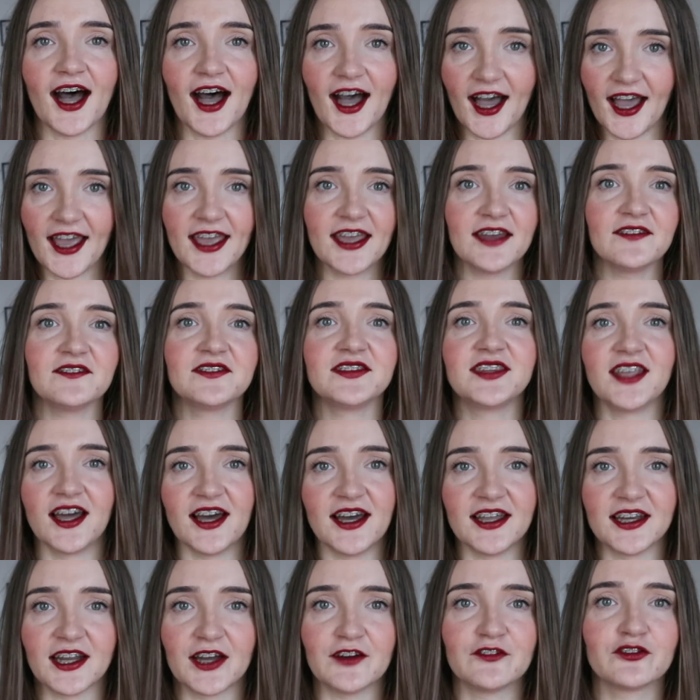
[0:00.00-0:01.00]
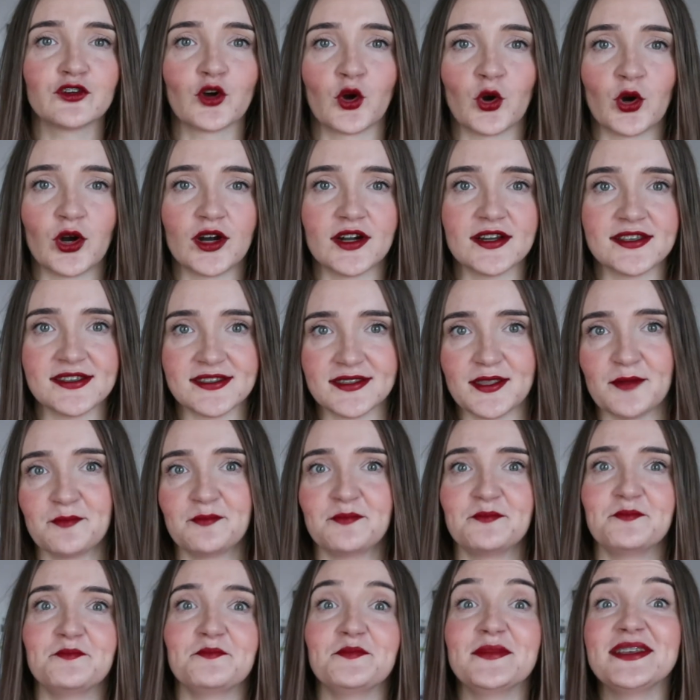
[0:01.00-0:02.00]
I have done, of course,
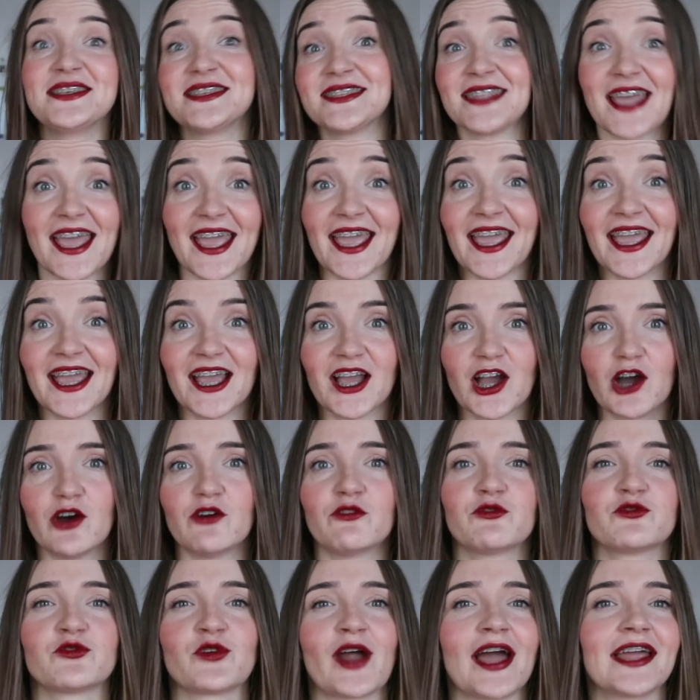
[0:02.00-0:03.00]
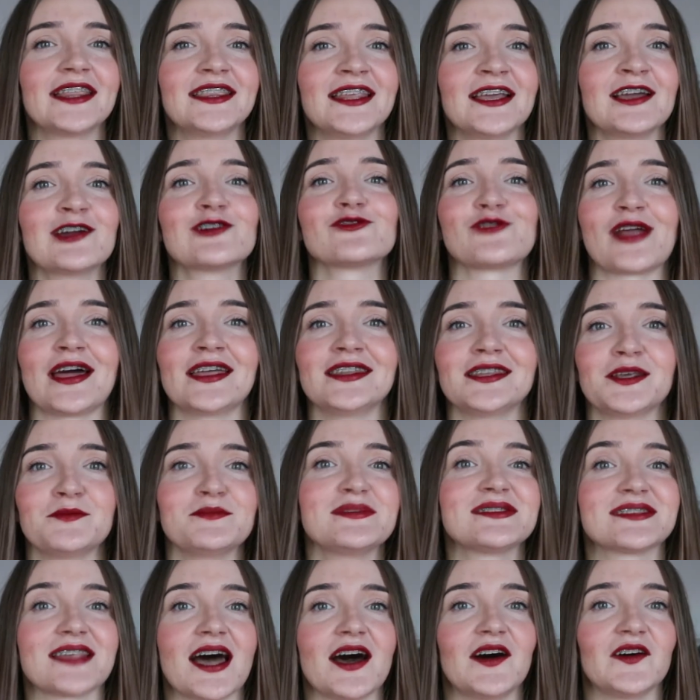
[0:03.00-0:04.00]
the mistake of writing random
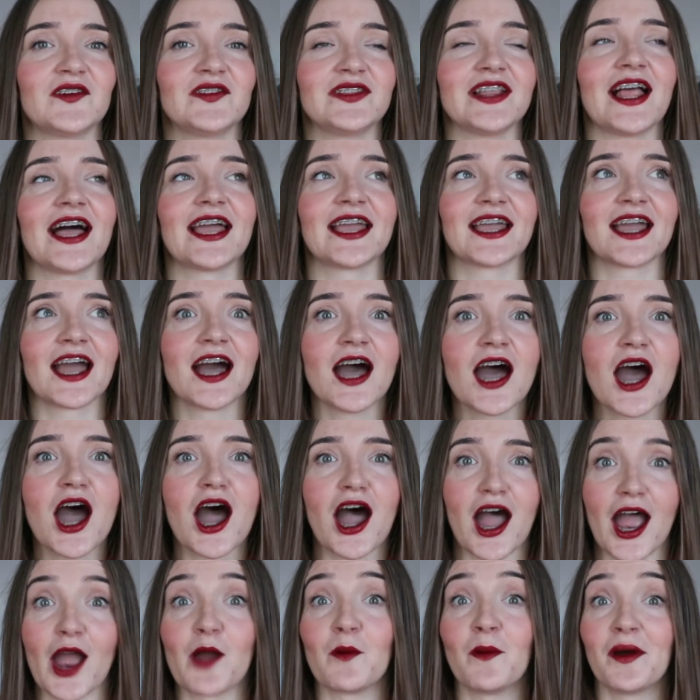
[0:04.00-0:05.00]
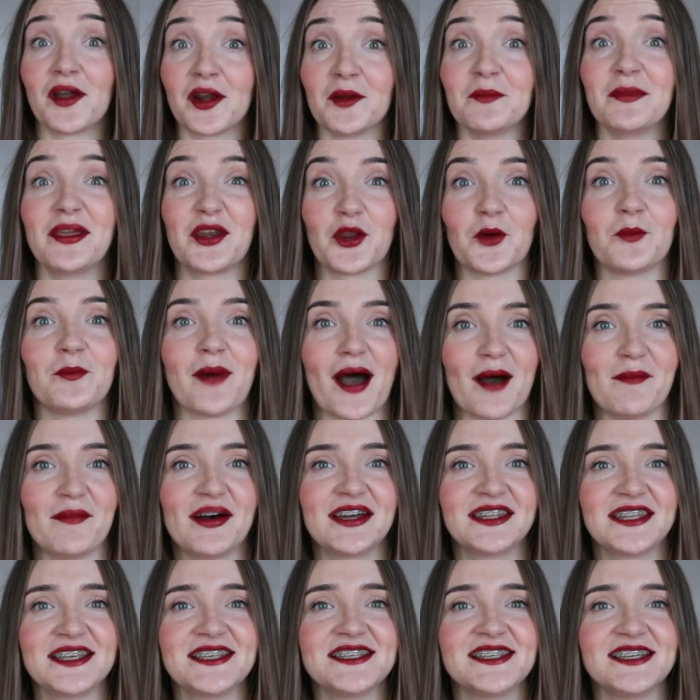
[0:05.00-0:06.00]
stuff like I want to meet
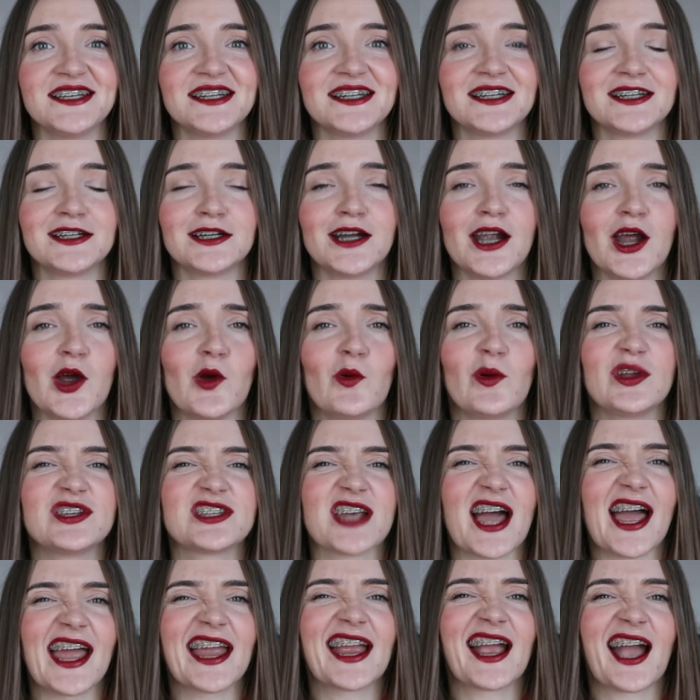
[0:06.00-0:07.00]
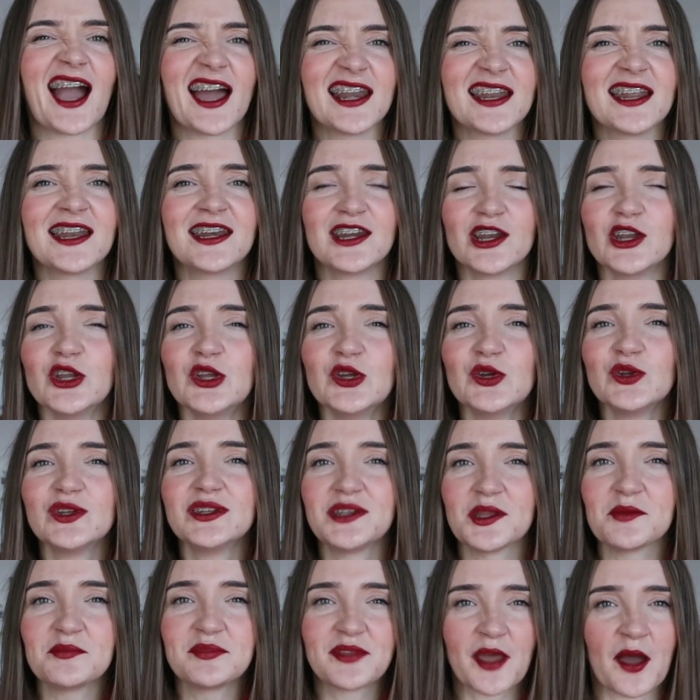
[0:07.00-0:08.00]
Obama this year, which I kind of knew
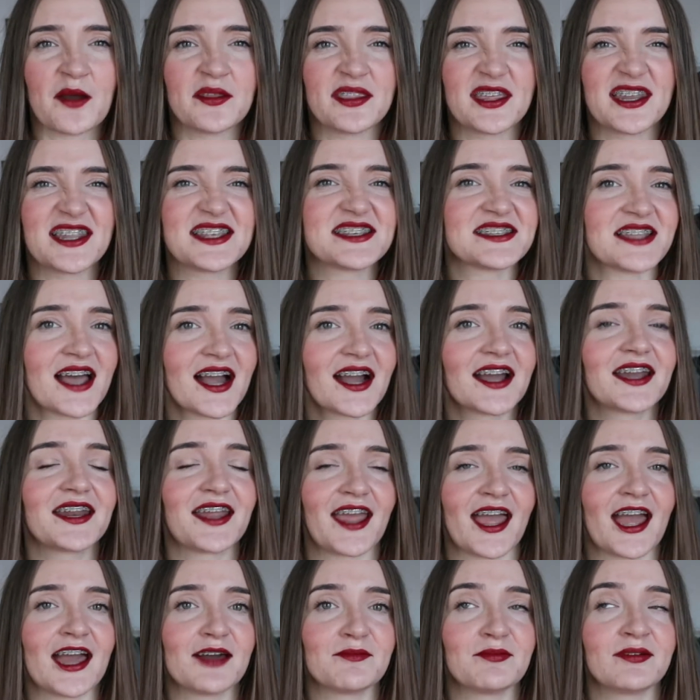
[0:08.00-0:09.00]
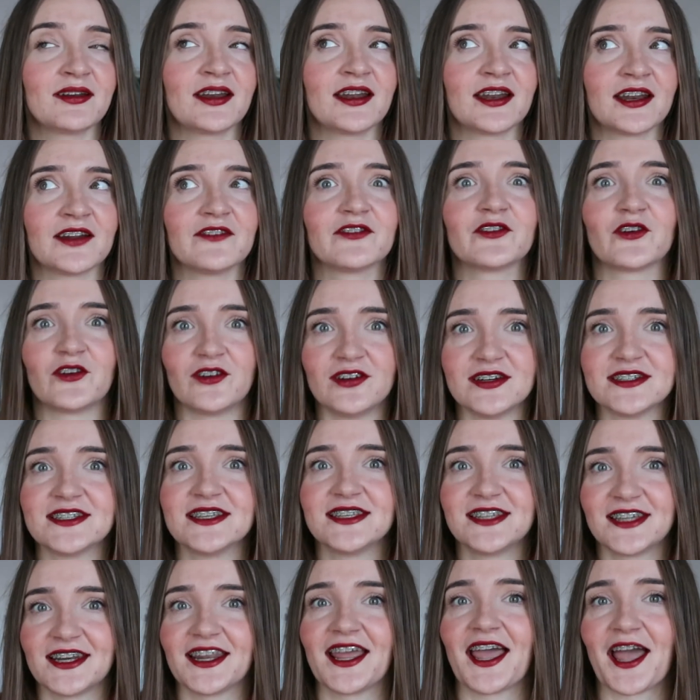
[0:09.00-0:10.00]
deep down that it's not going to happen, and of course it
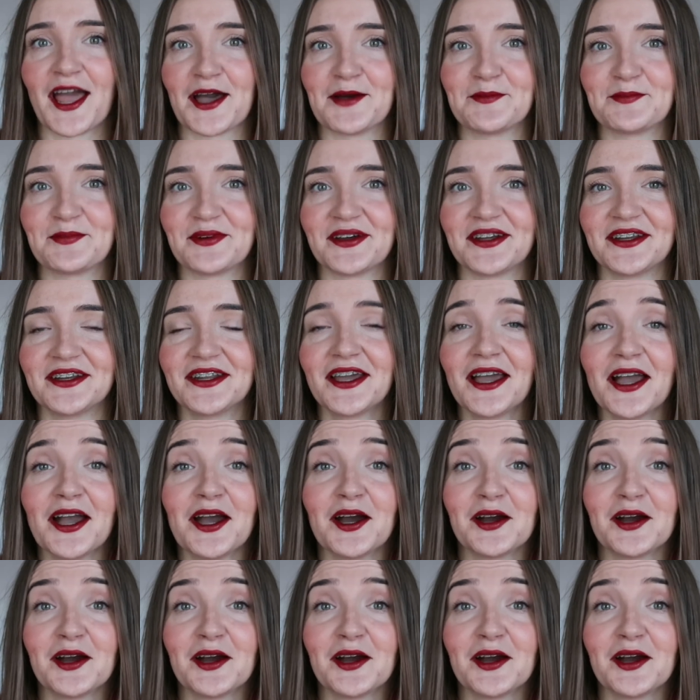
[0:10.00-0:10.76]
didn't happen.